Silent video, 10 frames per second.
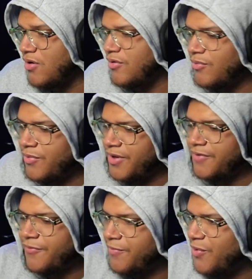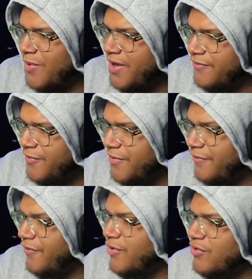Wait, from the what? From the
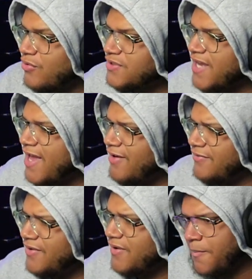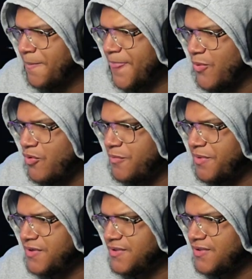vertical shaft? Ord
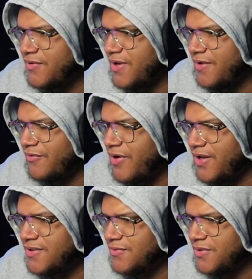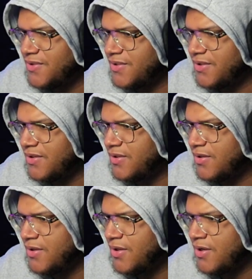pierces don't have great intuition.
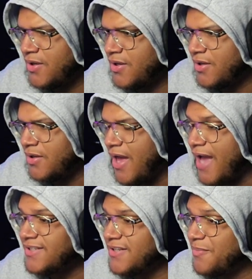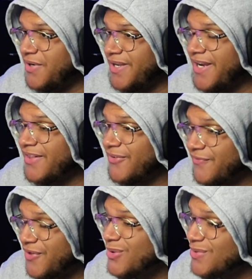Actually predict the
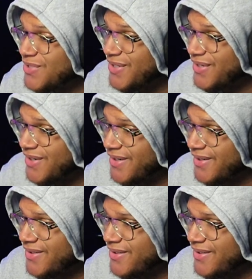future.